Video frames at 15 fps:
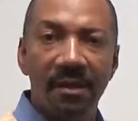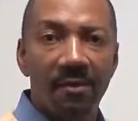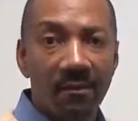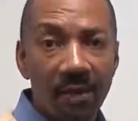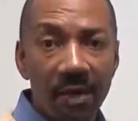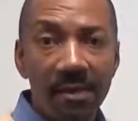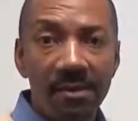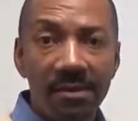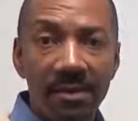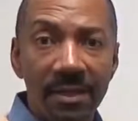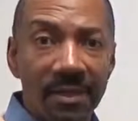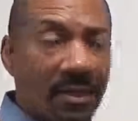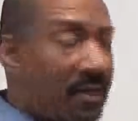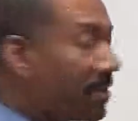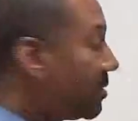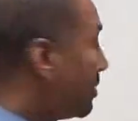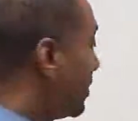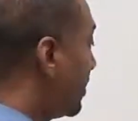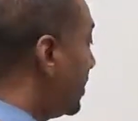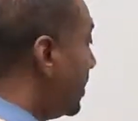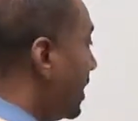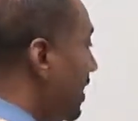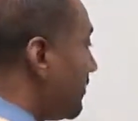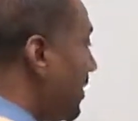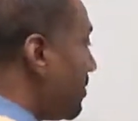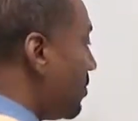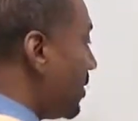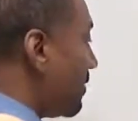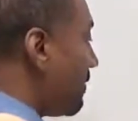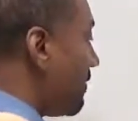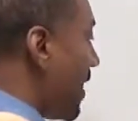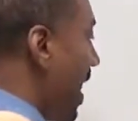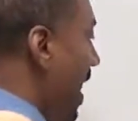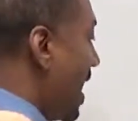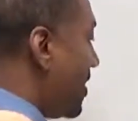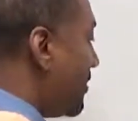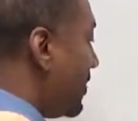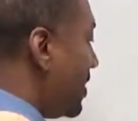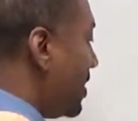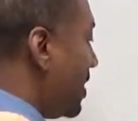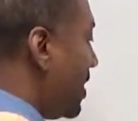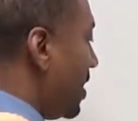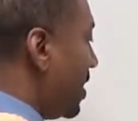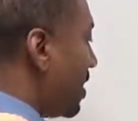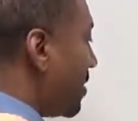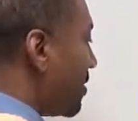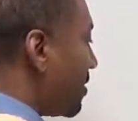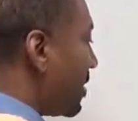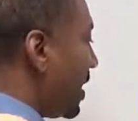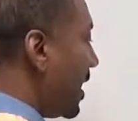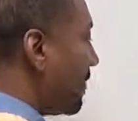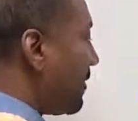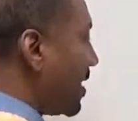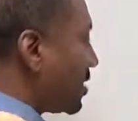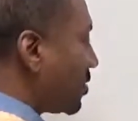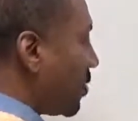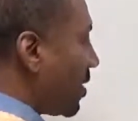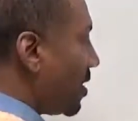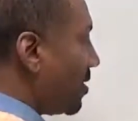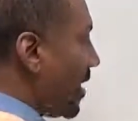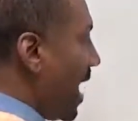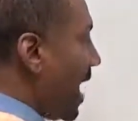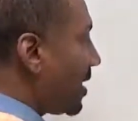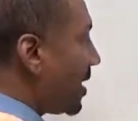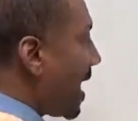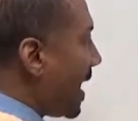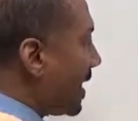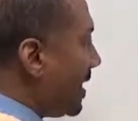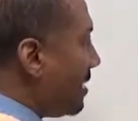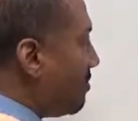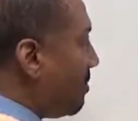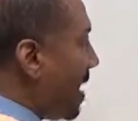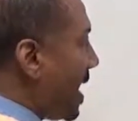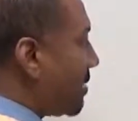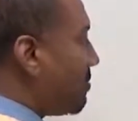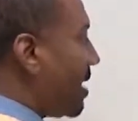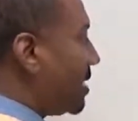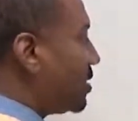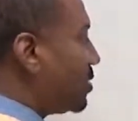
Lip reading: Well, if I put a 5 in here, and if I square that, I get back my